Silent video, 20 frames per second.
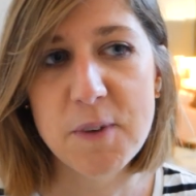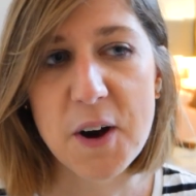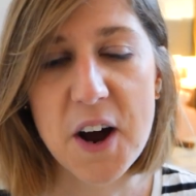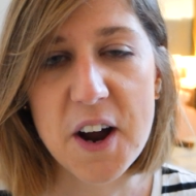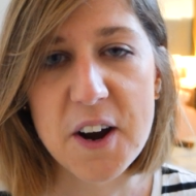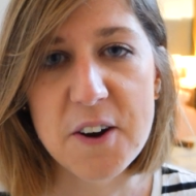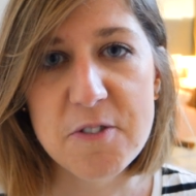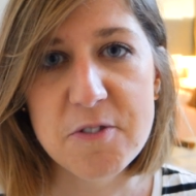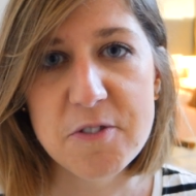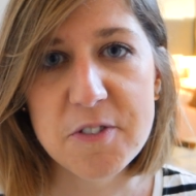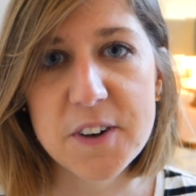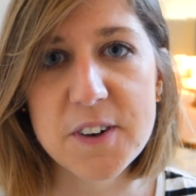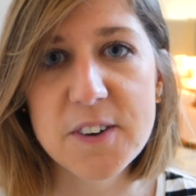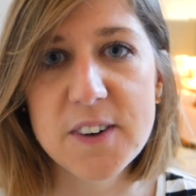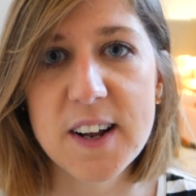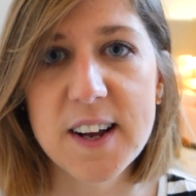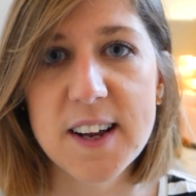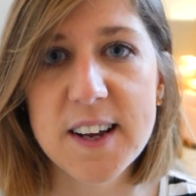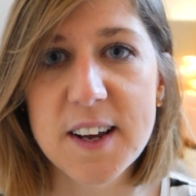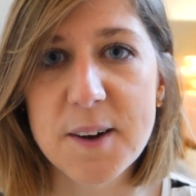I don't feel
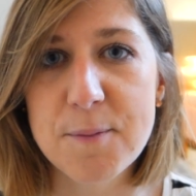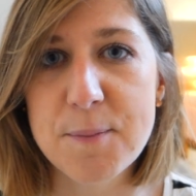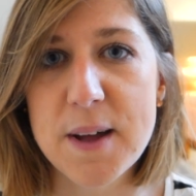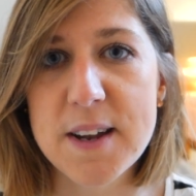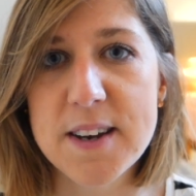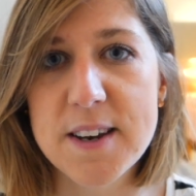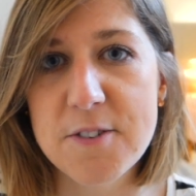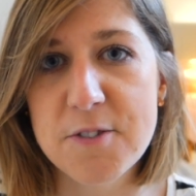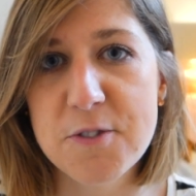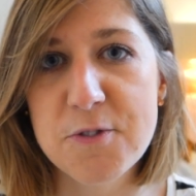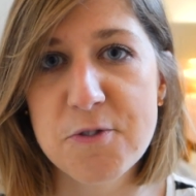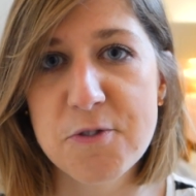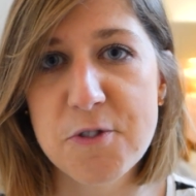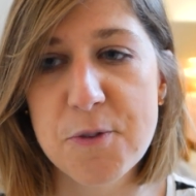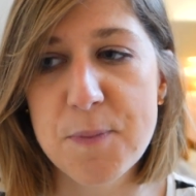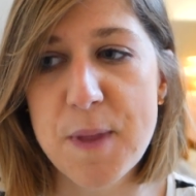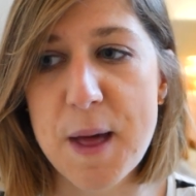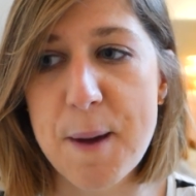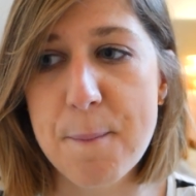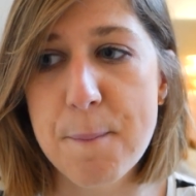like I'm that different
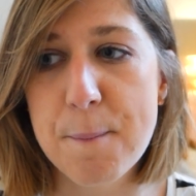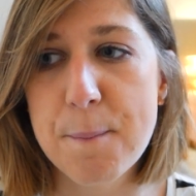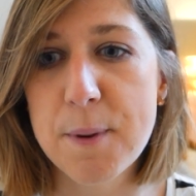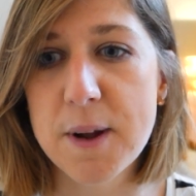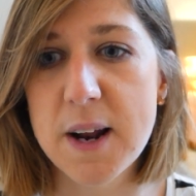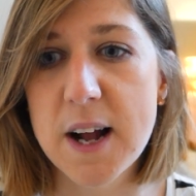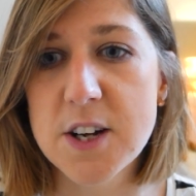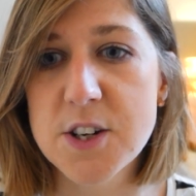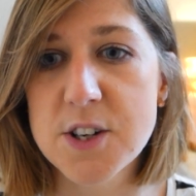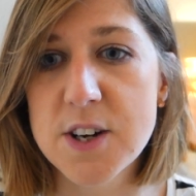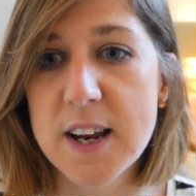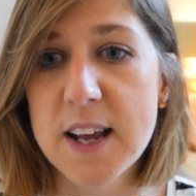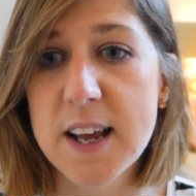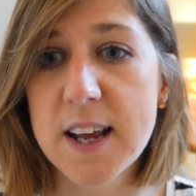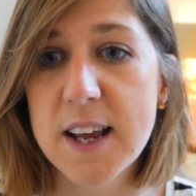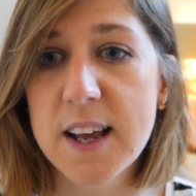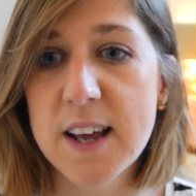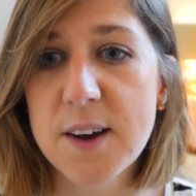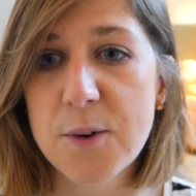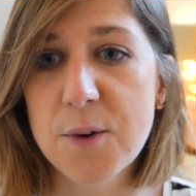from them. But
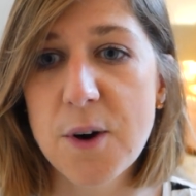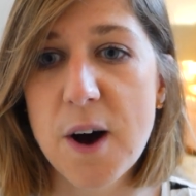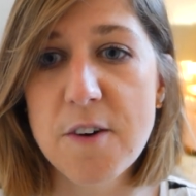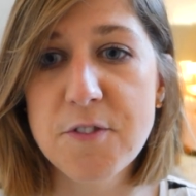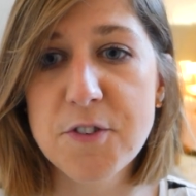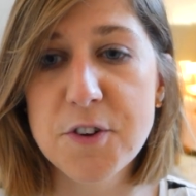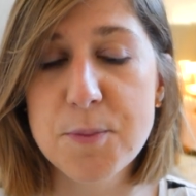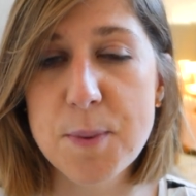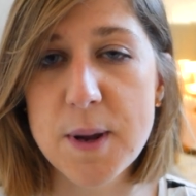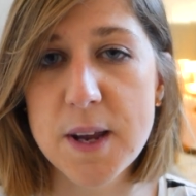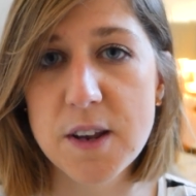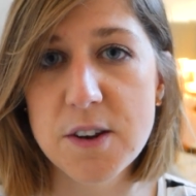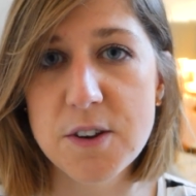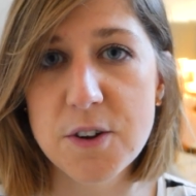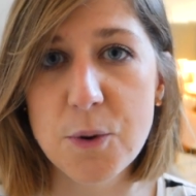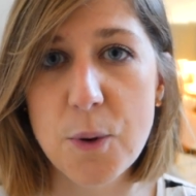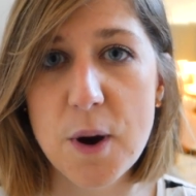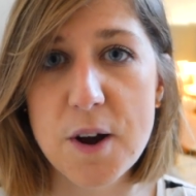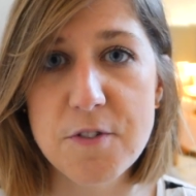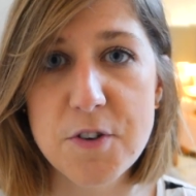actually, after speaking to
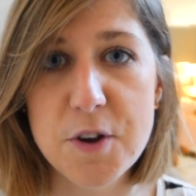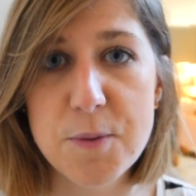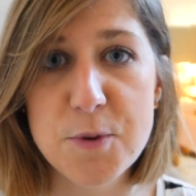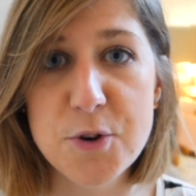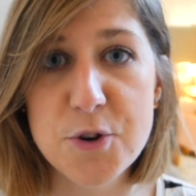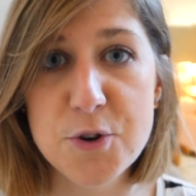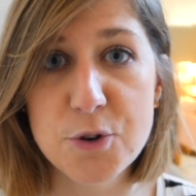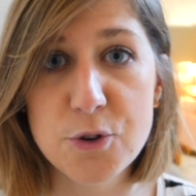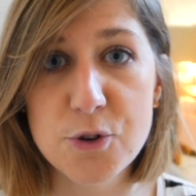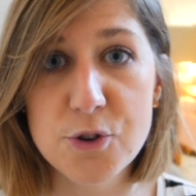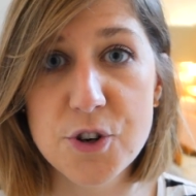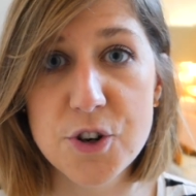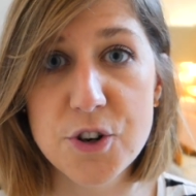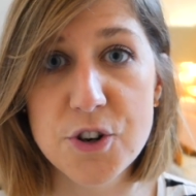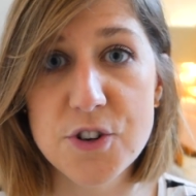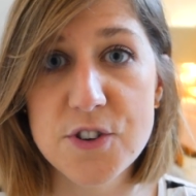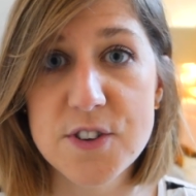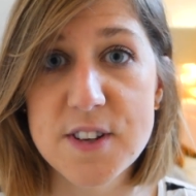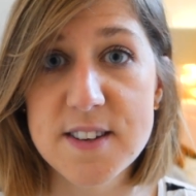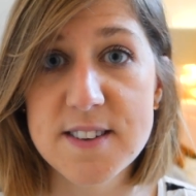quite a few mature
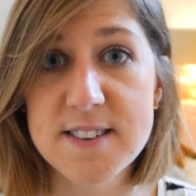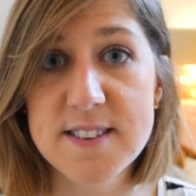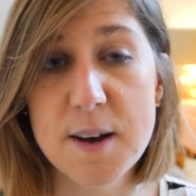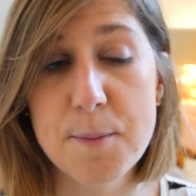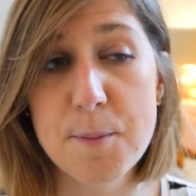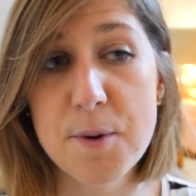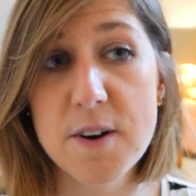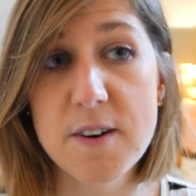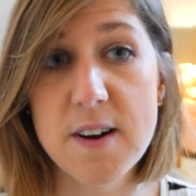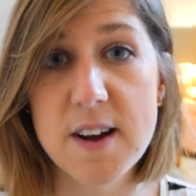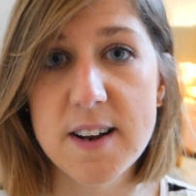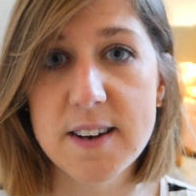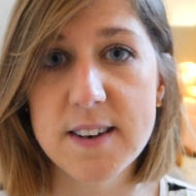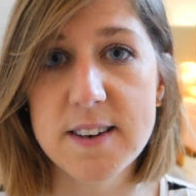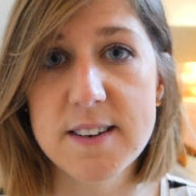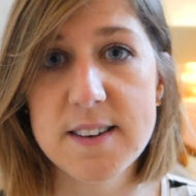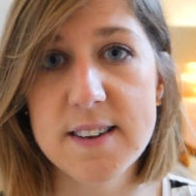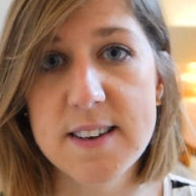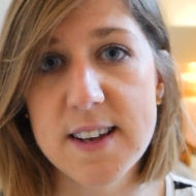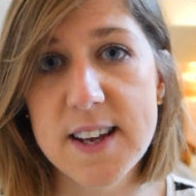students this summer
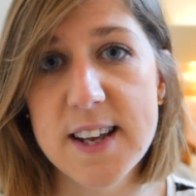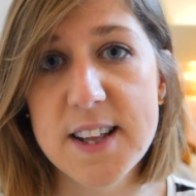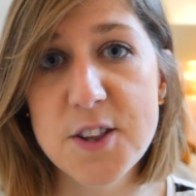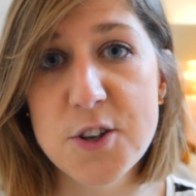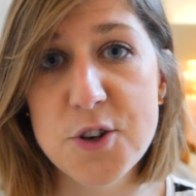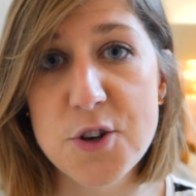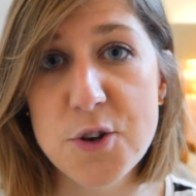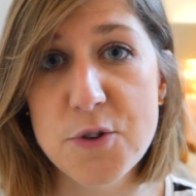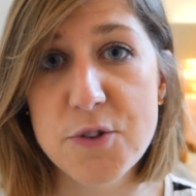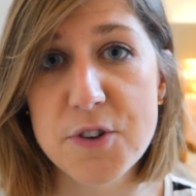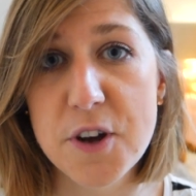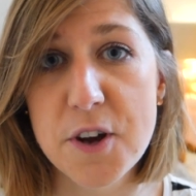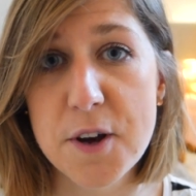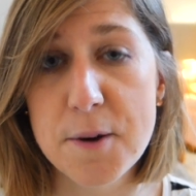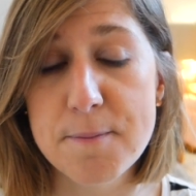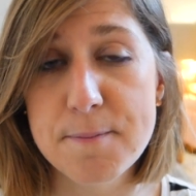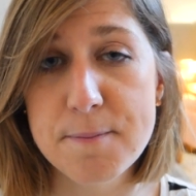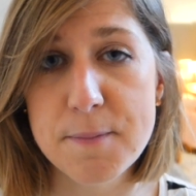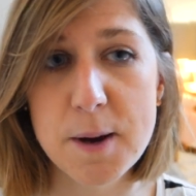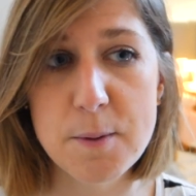and in the new
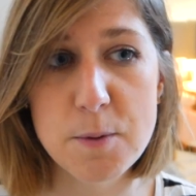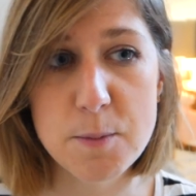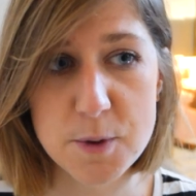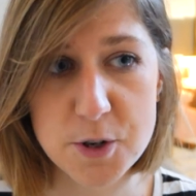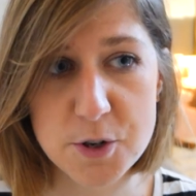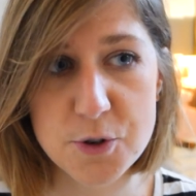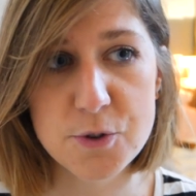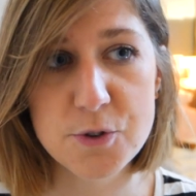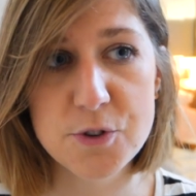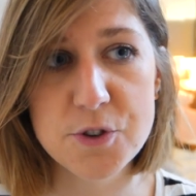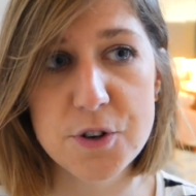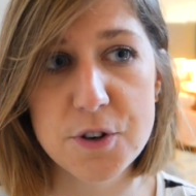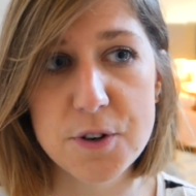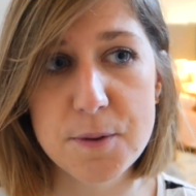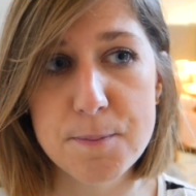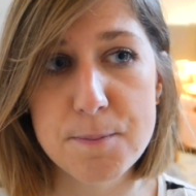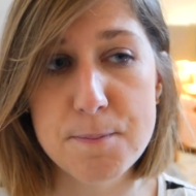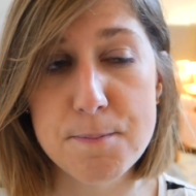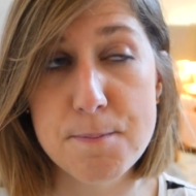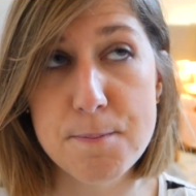term, I'm a mature
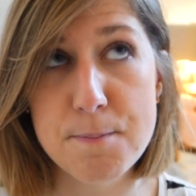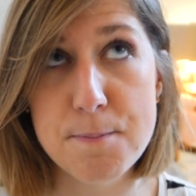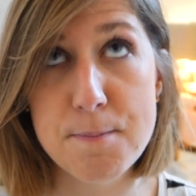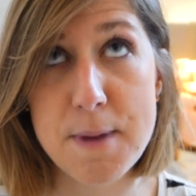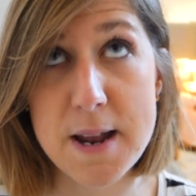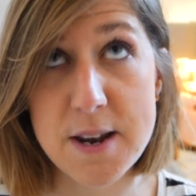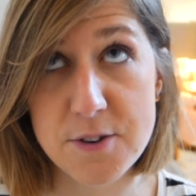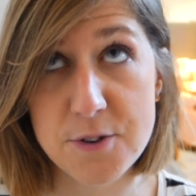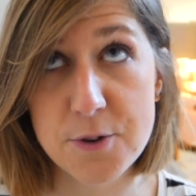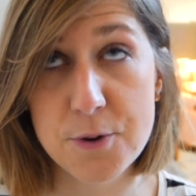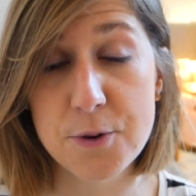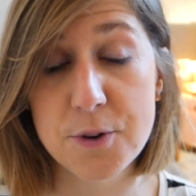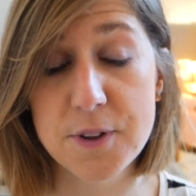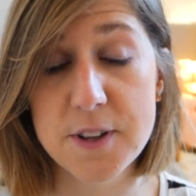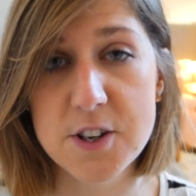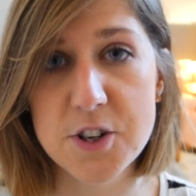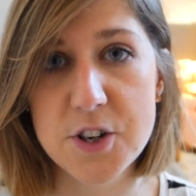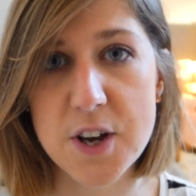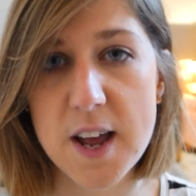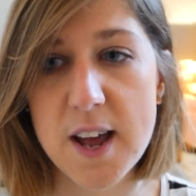student mentor
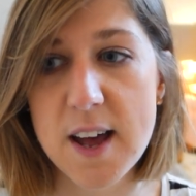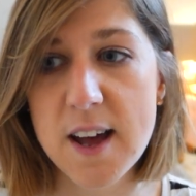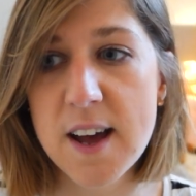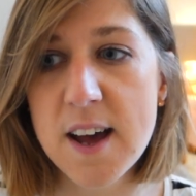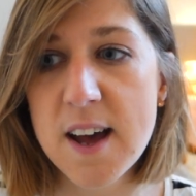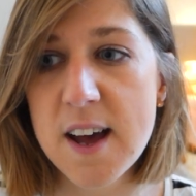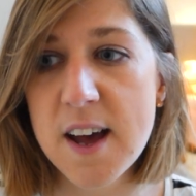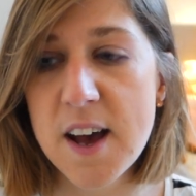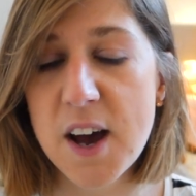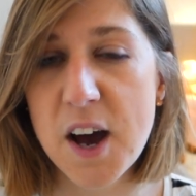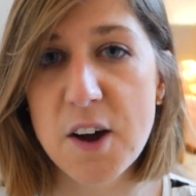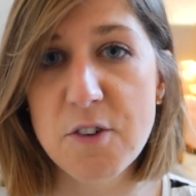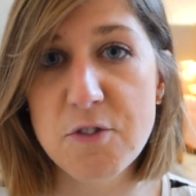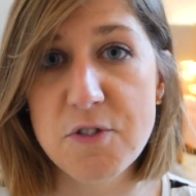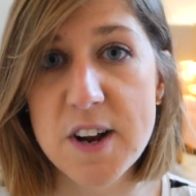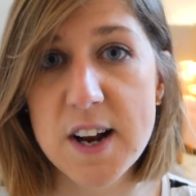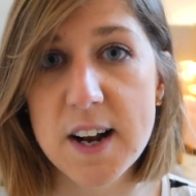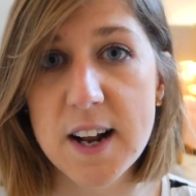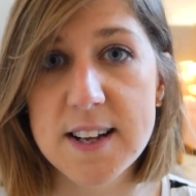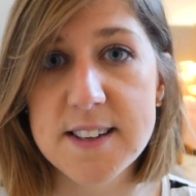this year, I've
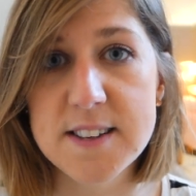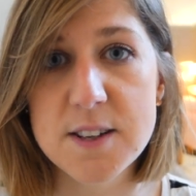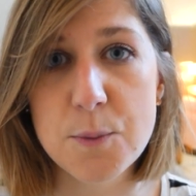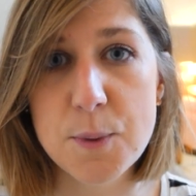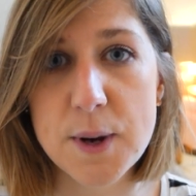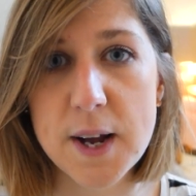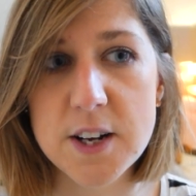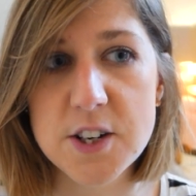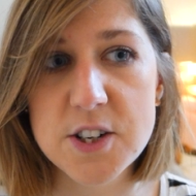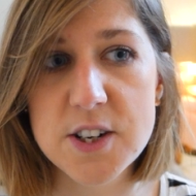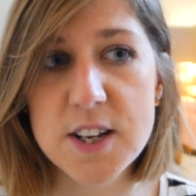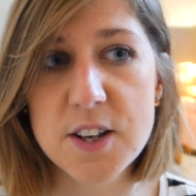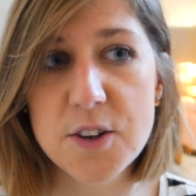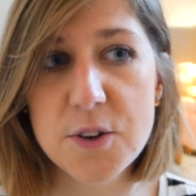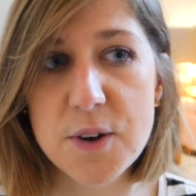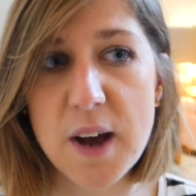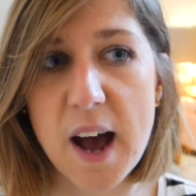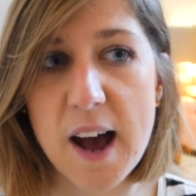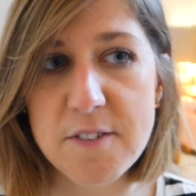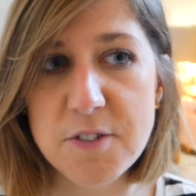realised that we actually
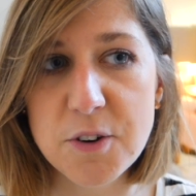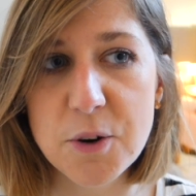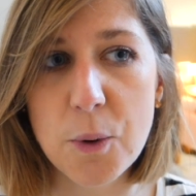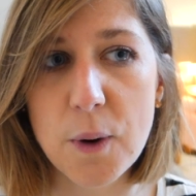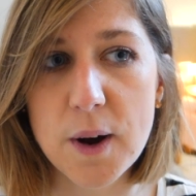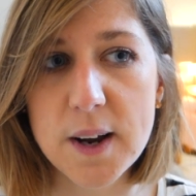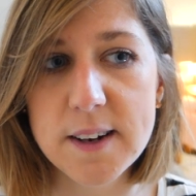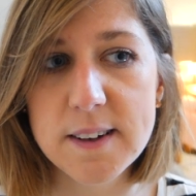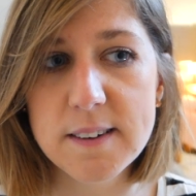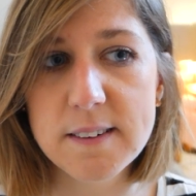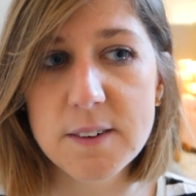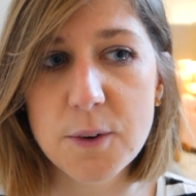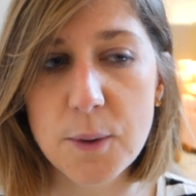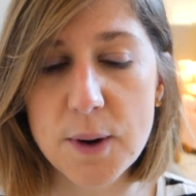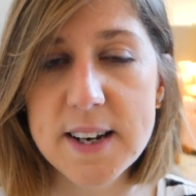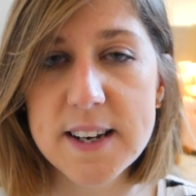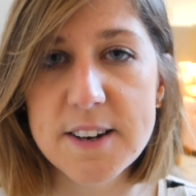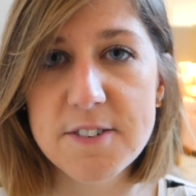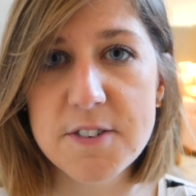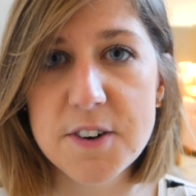do have a quite
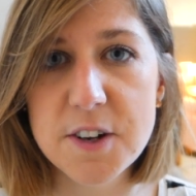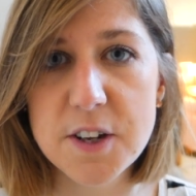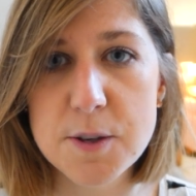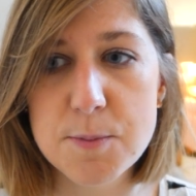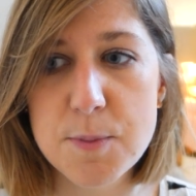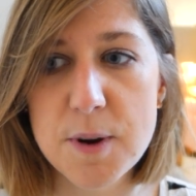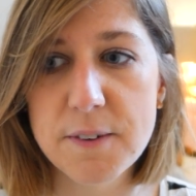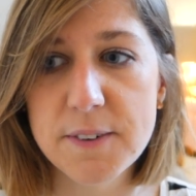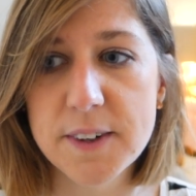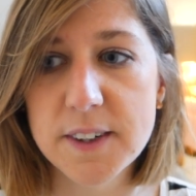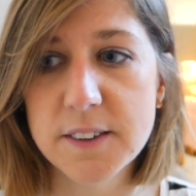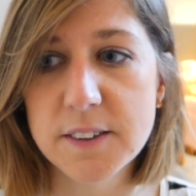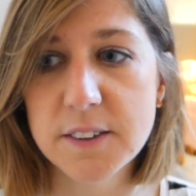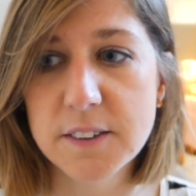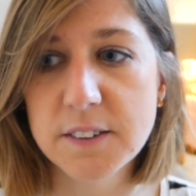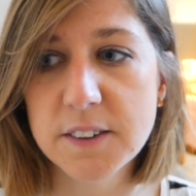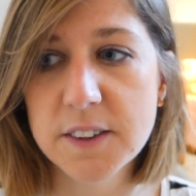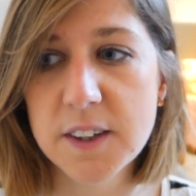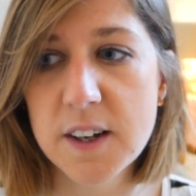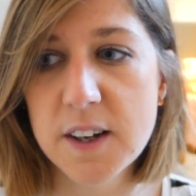a different
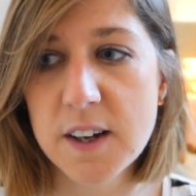experience,